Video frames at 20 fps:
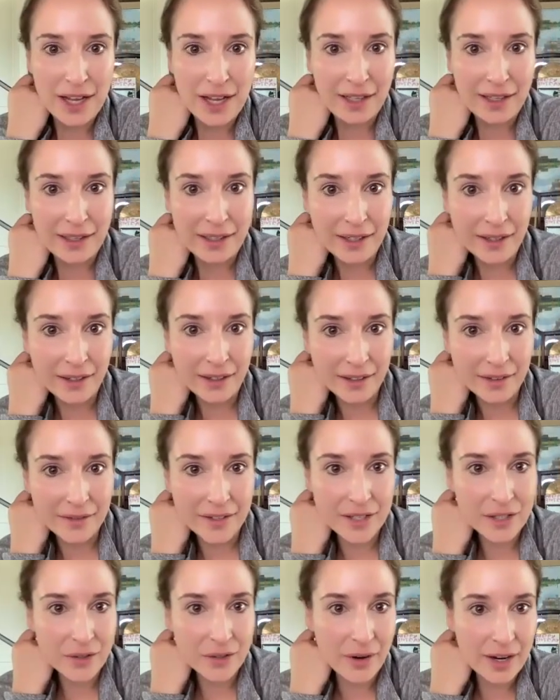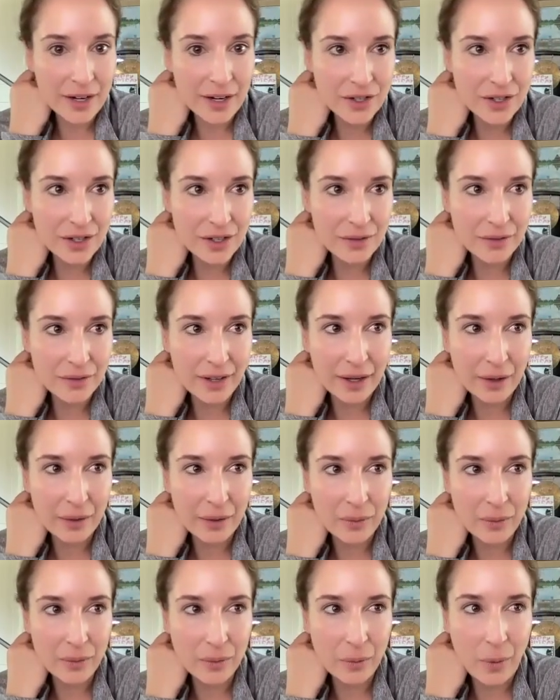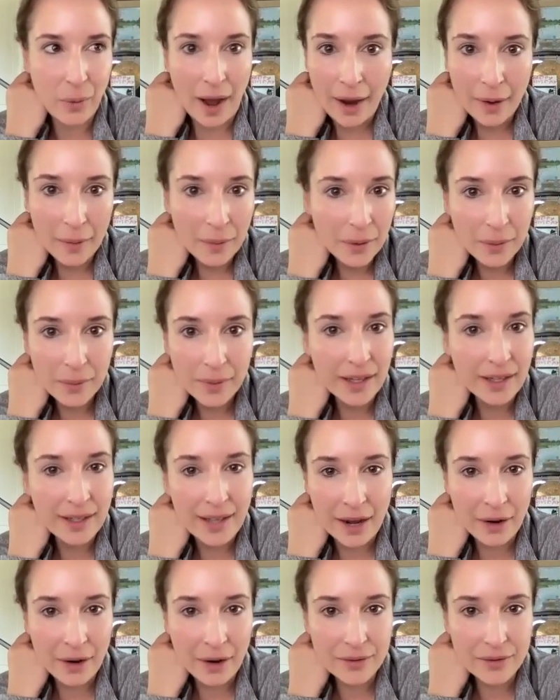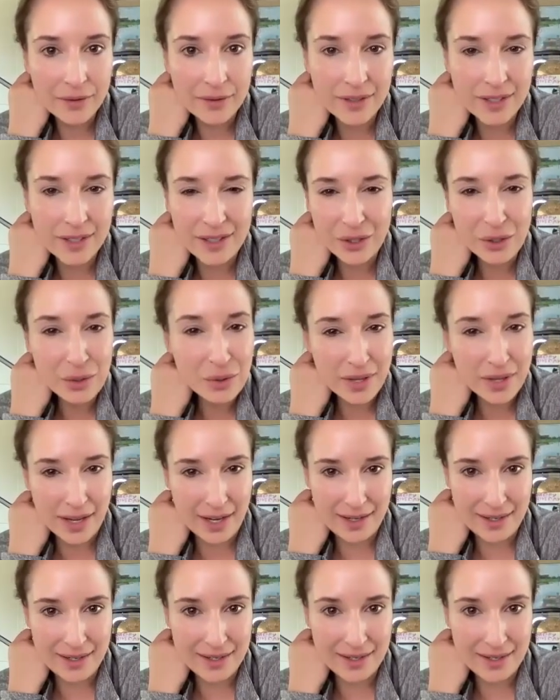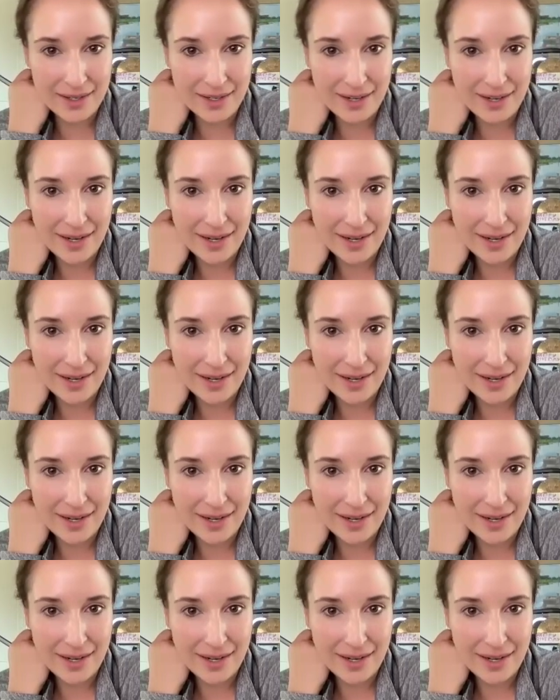a little of this question of like, why were we allowed to do this?